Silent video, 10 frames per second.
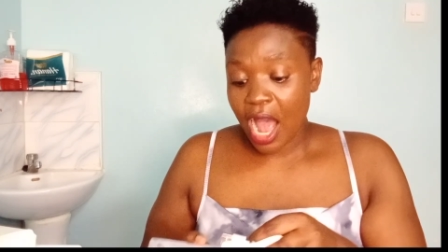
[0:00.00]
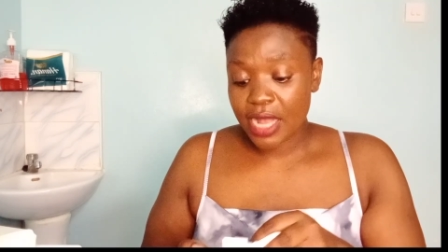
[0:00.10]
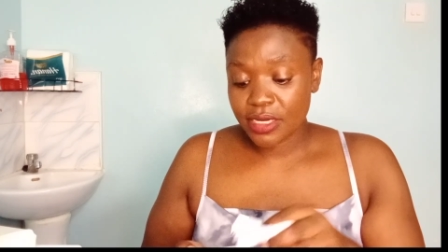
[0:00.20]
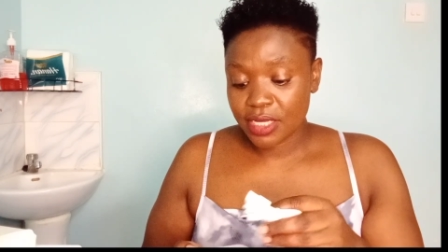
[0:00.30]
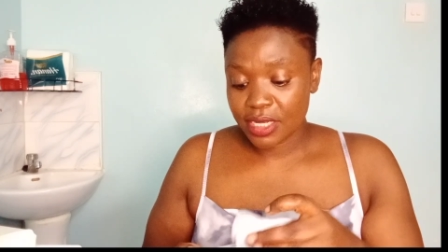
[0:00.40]

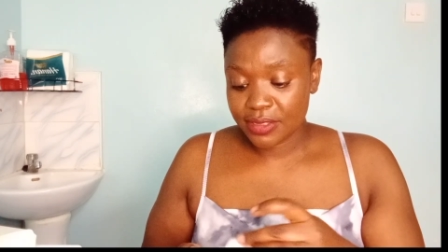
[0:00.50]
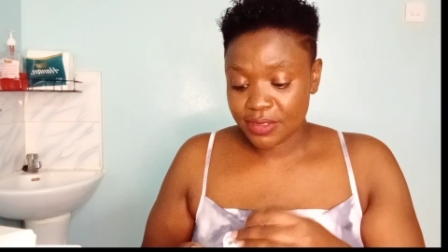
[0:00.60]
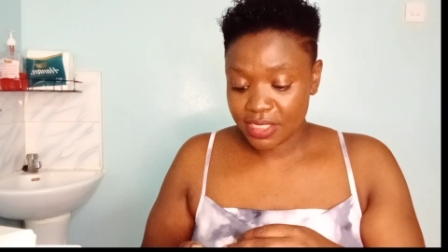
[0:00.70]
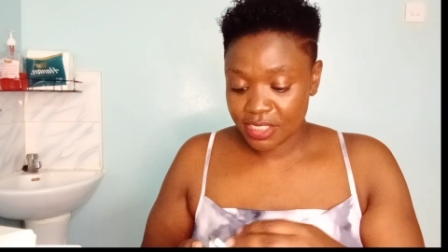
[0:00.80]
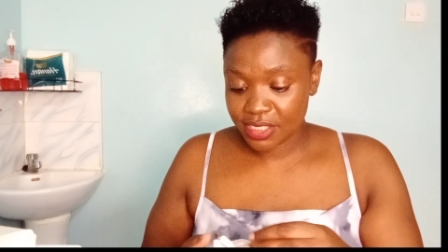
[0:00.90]
and
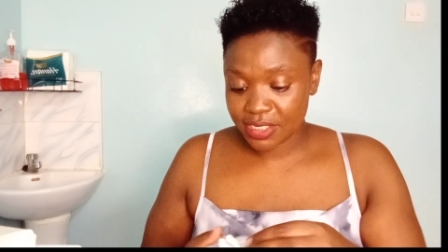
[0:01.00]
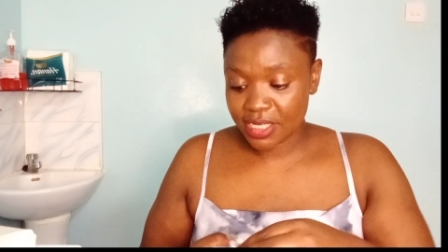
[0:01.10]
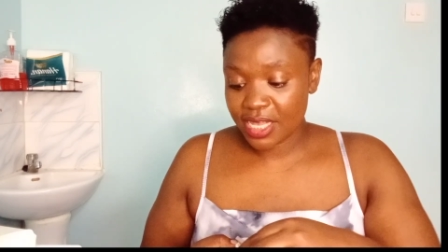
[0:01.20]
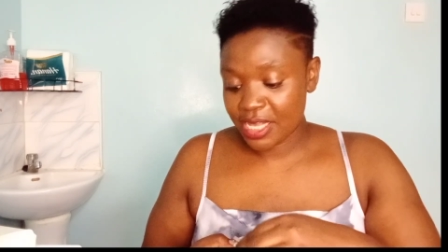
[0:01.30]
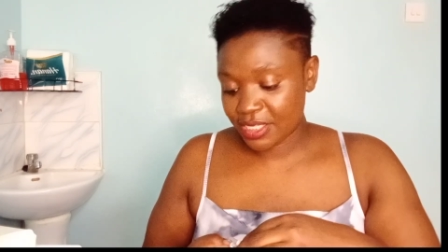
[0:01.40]
uh,
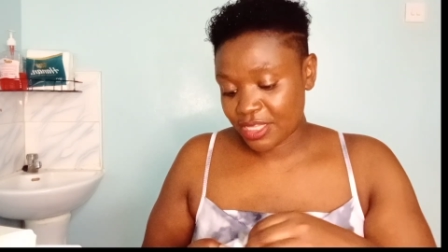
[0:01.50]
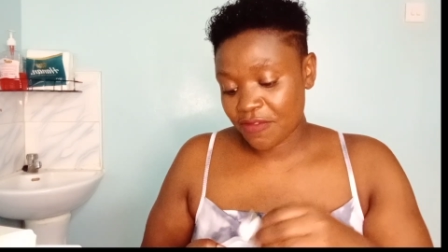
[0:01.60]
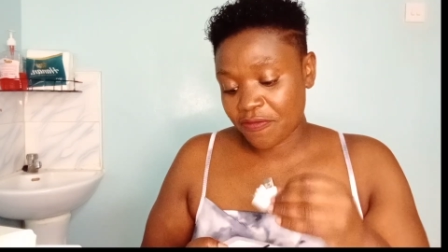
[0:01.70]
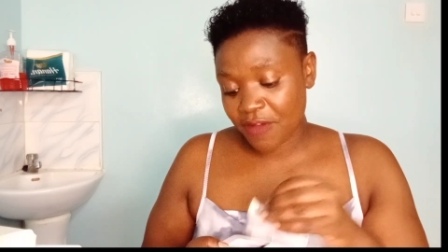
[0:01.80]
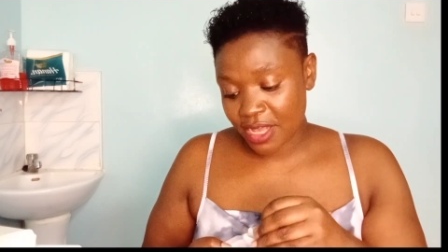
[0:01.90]
this is
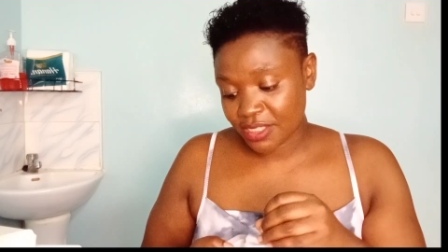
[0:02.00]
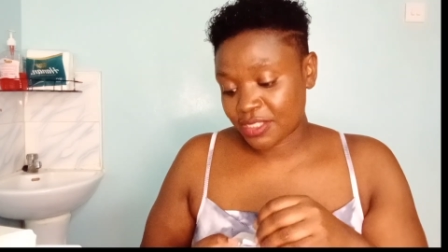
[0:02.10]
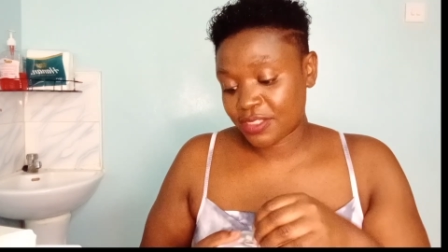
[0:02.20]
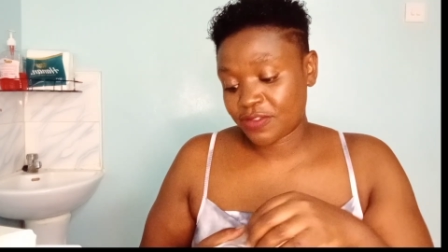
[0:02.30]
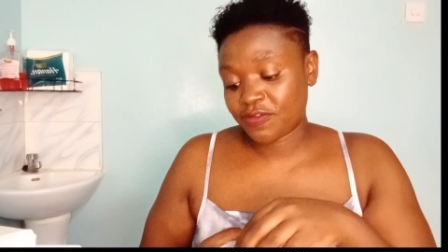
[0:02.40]
the
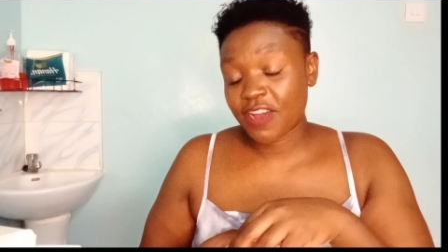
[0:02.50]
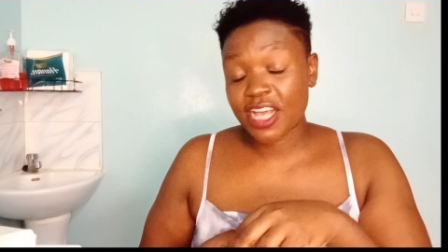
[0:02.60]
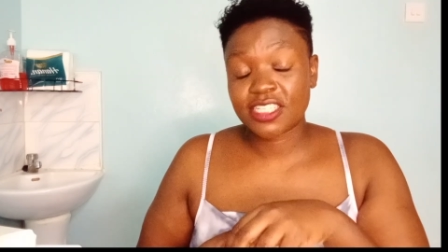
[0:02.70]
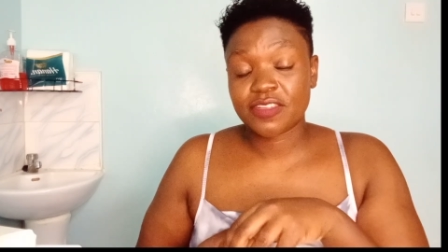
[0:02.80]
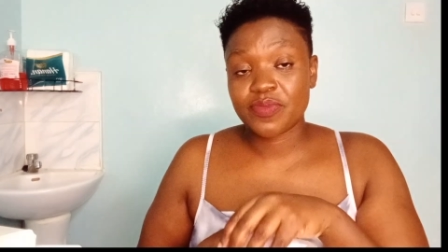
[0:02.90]
first first